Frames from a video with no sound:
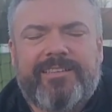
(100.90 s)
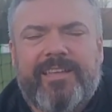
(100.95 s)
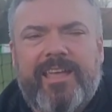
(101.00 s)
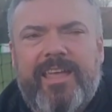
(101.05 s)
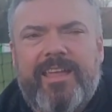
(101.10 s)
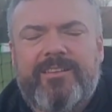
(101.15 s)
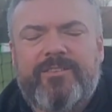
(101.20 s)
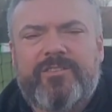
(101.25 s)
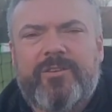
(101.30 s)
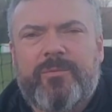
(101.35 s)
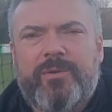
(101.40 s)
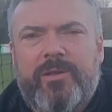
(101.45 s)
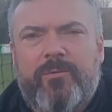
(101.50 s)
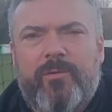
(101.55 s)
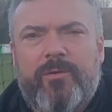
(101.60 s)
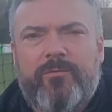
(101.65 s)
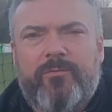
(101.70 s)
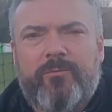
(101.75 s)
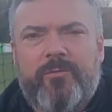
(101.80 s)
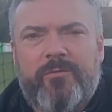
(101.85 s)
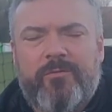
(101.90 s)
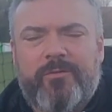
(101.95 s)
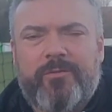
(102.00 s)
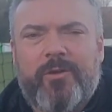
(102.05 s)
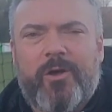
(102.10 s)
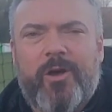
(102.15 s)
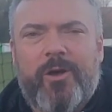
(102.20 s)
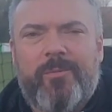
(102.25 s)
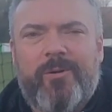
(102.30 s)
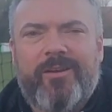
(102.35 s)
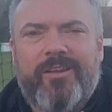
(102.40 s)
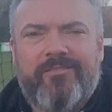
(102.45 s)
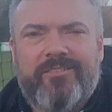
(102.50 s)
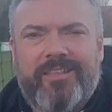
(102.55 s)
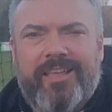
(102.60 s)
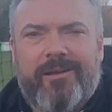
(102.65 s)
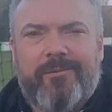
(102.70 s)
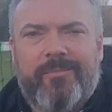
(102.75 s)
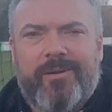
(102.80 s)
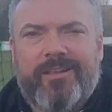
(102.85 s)
Kane's somebody we've thought about giving
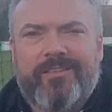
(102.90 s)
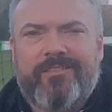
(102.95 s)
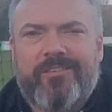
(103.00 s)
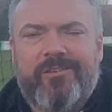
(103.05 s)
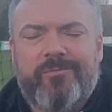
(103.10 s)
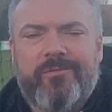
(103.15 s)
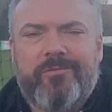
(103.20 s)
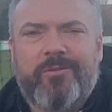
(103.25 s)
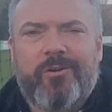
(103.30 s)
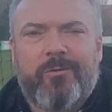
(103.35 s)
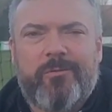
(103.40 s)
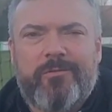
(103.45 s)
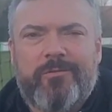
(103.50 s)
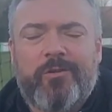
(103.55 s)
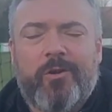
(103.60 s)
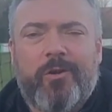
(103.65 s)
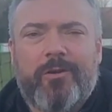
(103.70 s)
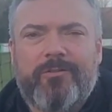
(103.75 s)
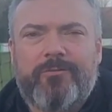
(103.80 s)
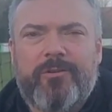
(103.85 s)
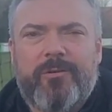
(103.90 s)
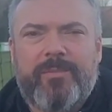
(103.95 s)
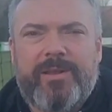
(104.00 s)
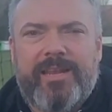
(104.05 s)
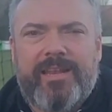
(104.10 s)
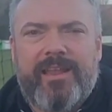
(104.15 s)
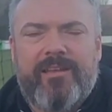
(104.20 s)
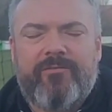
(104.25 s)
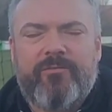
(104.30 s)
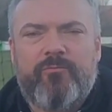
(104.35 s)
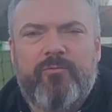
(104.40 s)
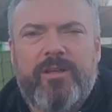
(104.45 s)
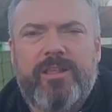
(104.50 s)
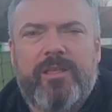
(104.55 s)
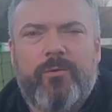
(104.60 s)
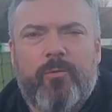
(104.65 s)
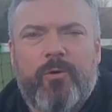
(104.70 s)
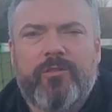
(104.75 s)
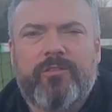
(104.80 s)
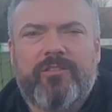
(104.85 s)
the armband to before. We've talked to him and he never
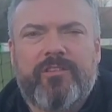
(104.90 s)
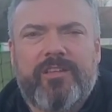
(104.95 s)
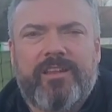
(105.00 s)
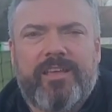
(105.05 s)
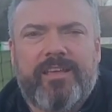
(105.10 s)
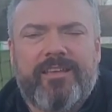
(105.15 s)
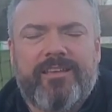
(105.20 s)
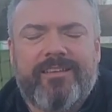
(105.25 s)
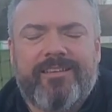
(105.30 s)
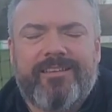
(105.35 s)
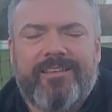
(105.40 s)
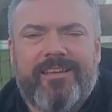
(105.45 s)
really wanted it.